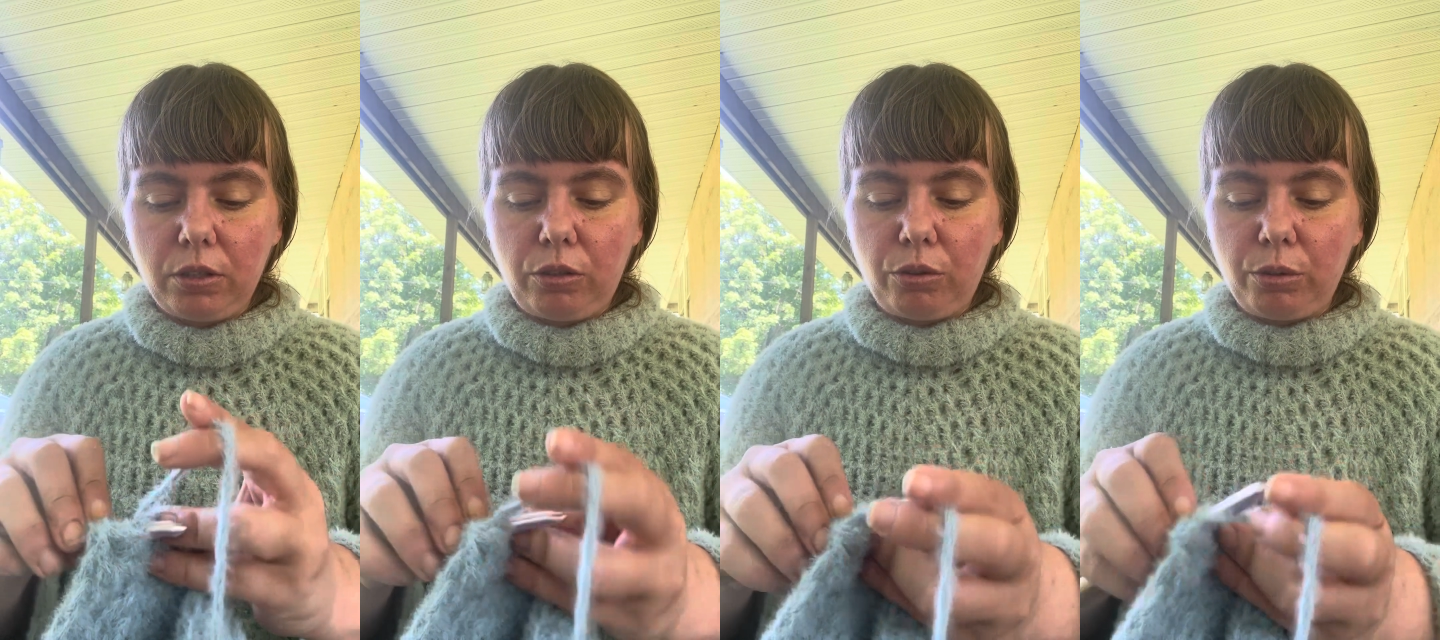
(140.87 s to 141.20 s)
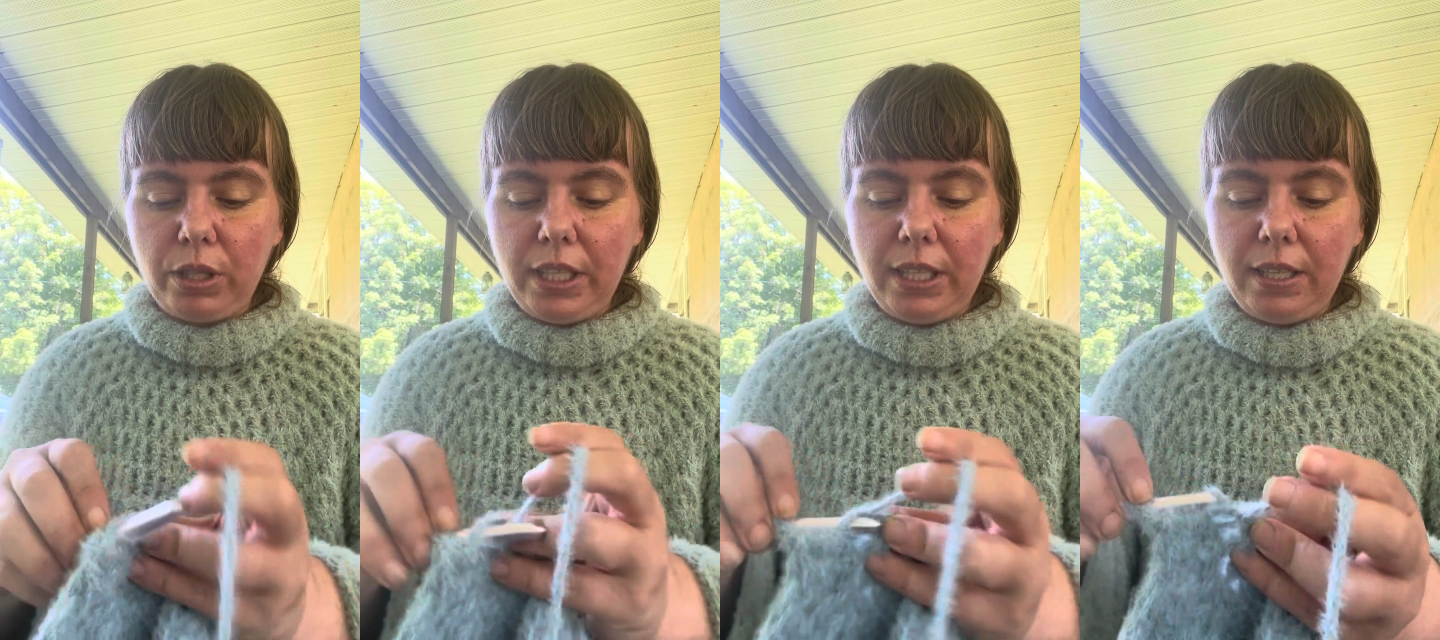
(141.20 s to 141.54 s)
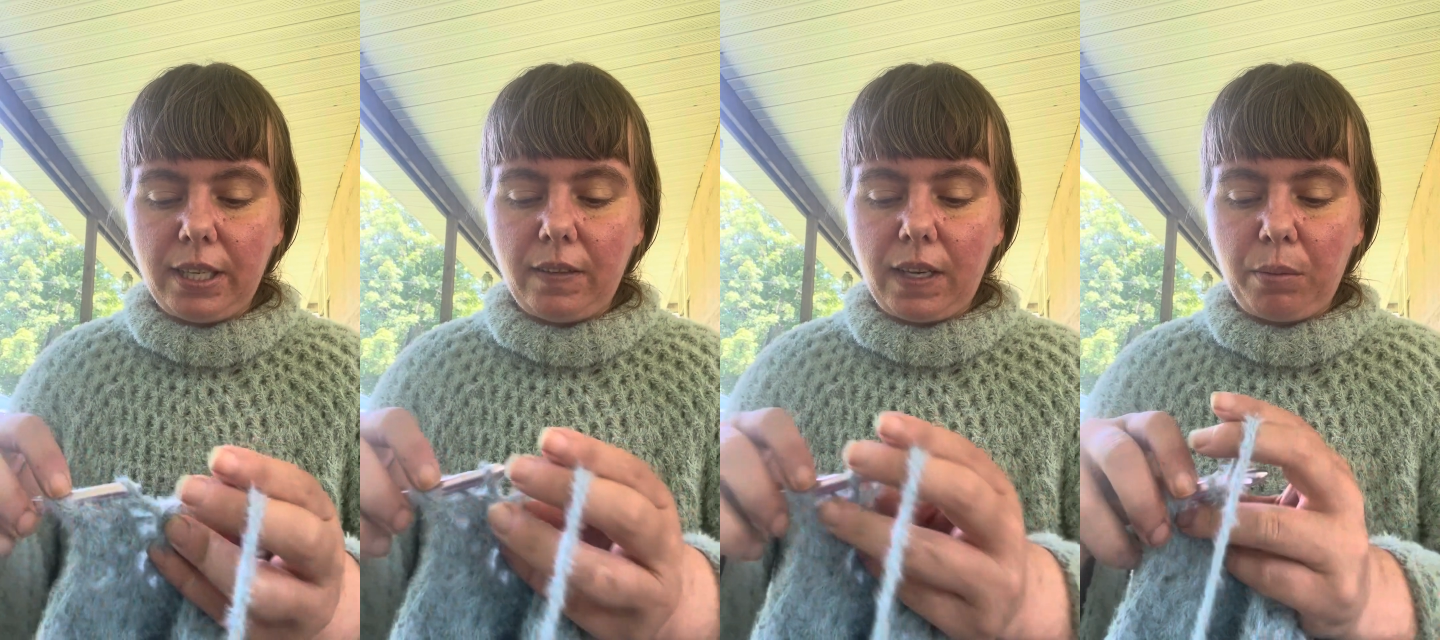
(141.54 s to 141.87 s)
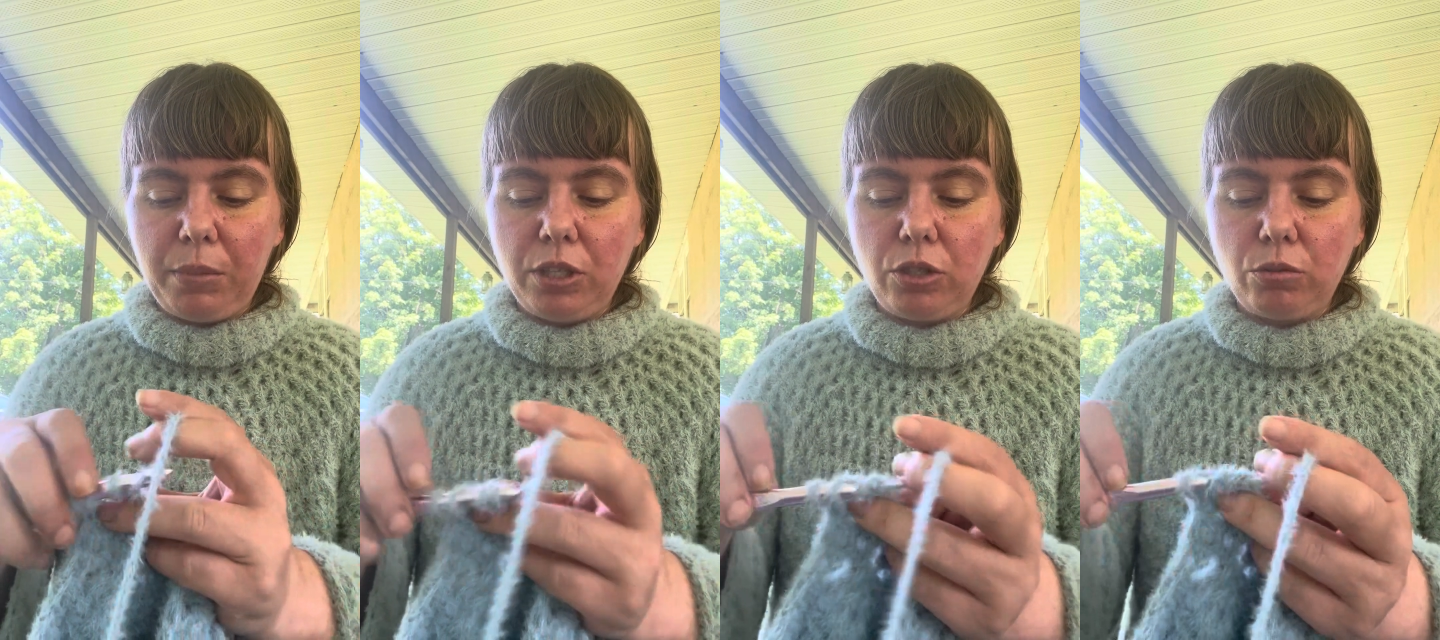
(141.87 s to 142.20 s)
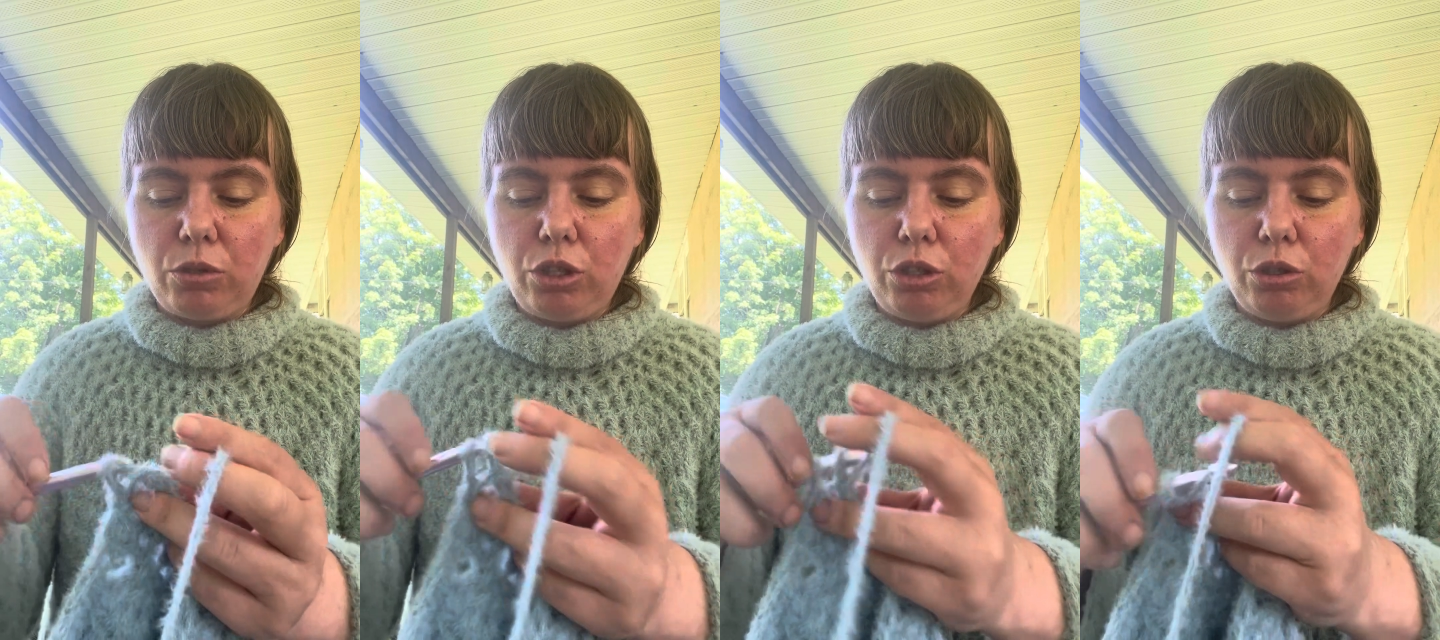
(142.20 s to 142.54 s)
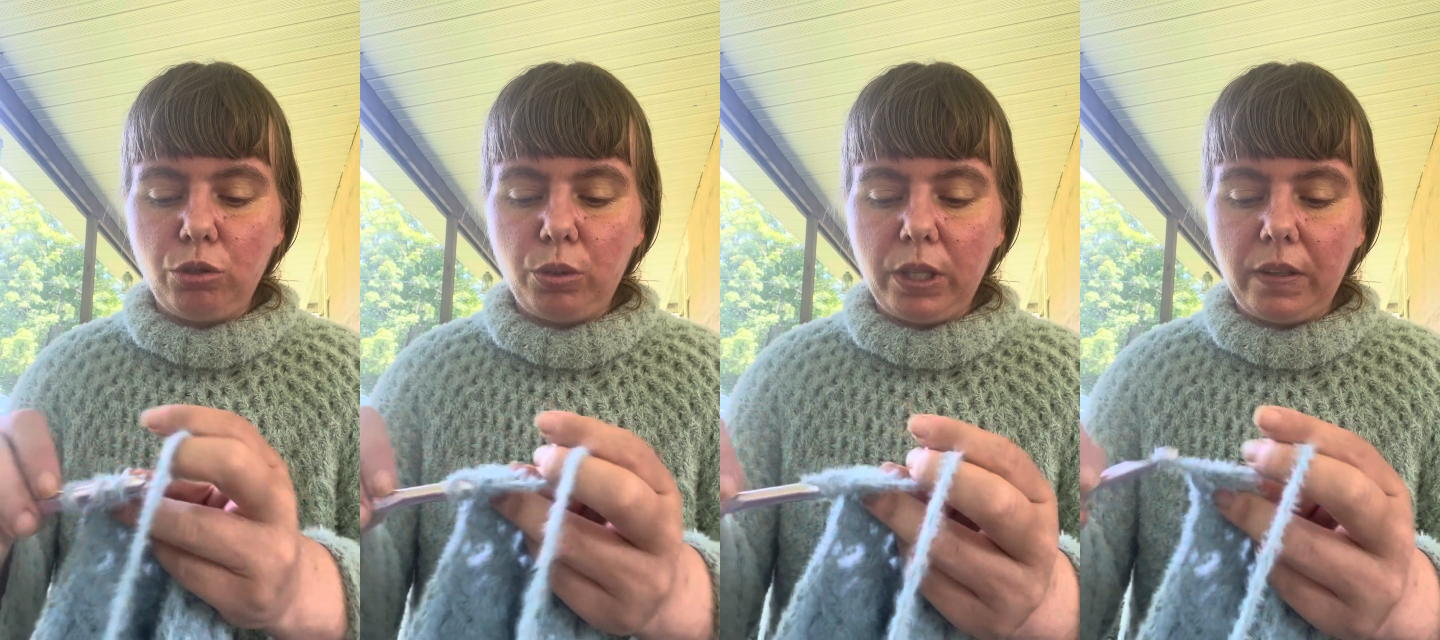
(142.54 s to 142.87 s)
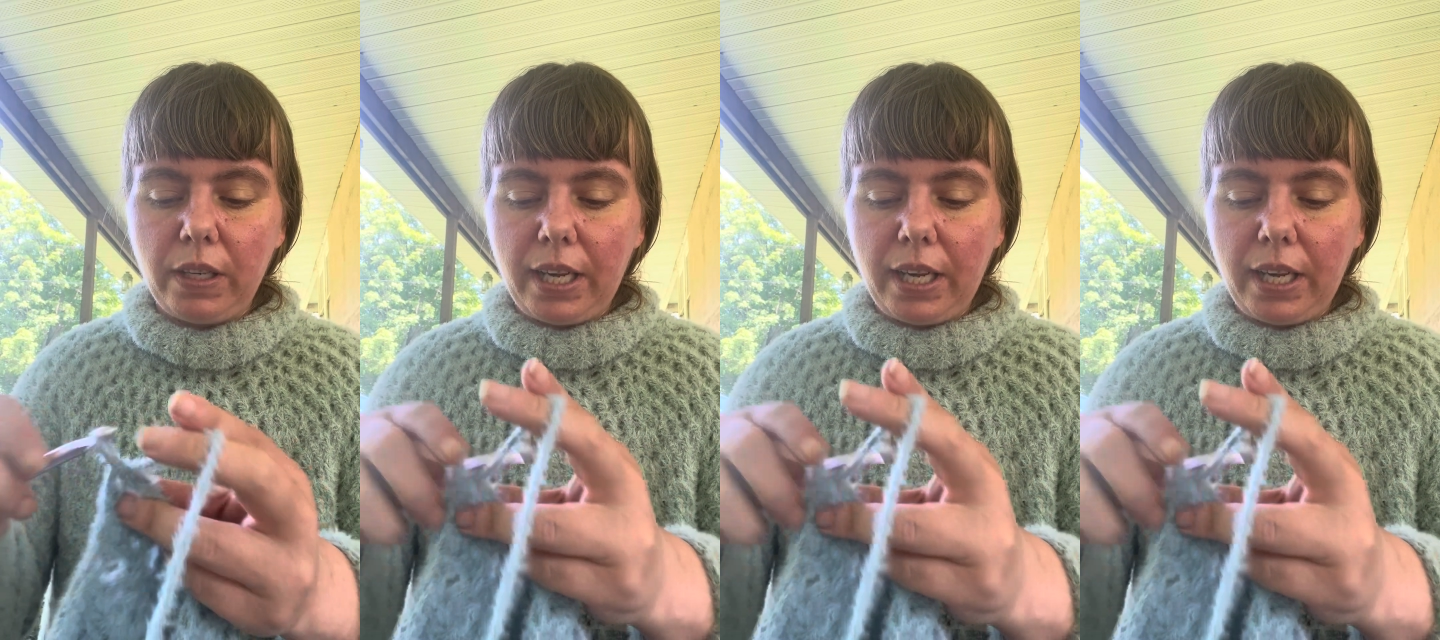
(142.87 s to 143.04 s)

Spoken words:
3, and then I'm going to do 2 in the